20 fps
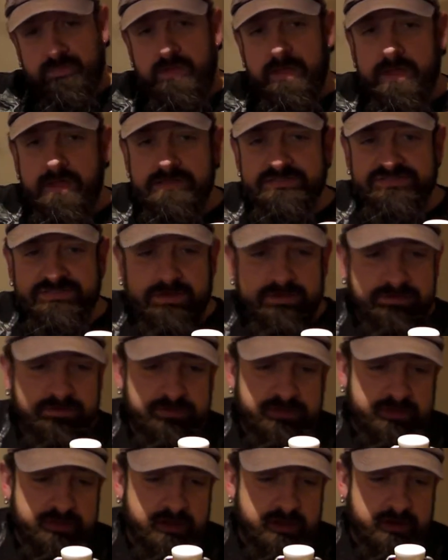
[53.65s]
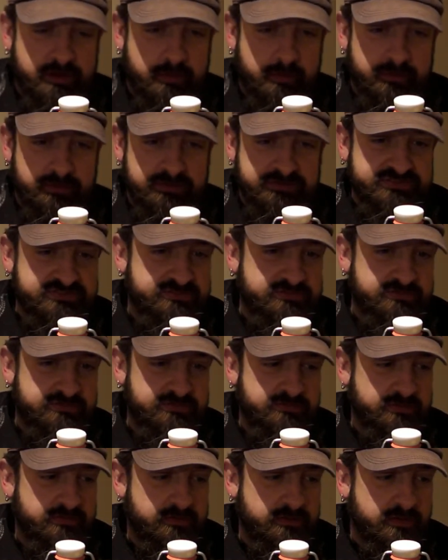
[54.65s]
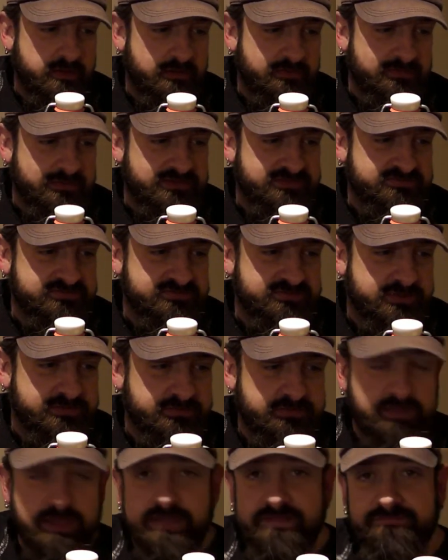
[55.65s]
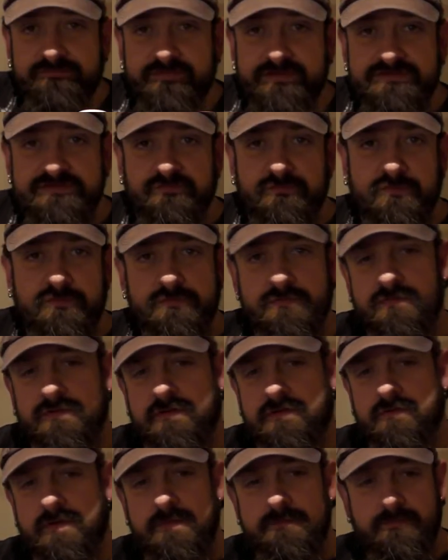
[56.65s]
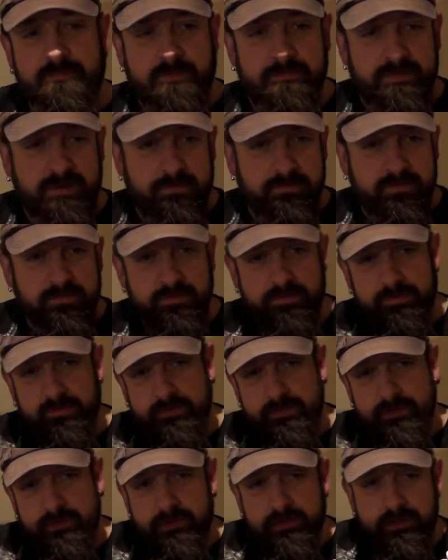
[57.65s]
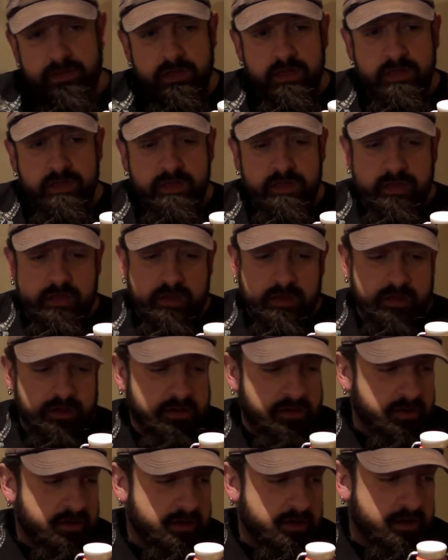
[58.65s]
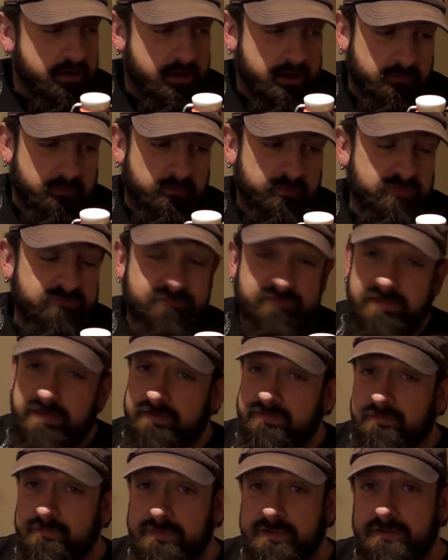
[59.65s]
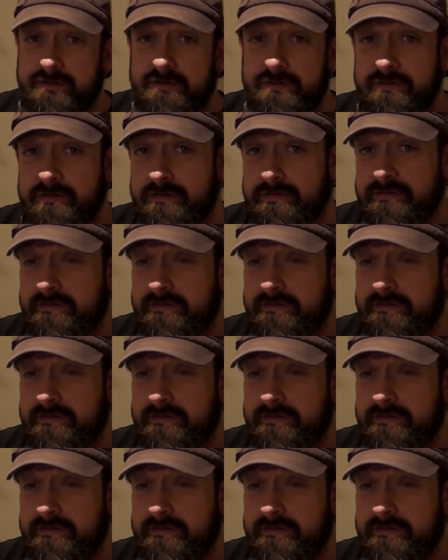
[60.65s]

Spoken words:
I was talking to the owners of this at the festival. Great people. I'm a real fan of the beer.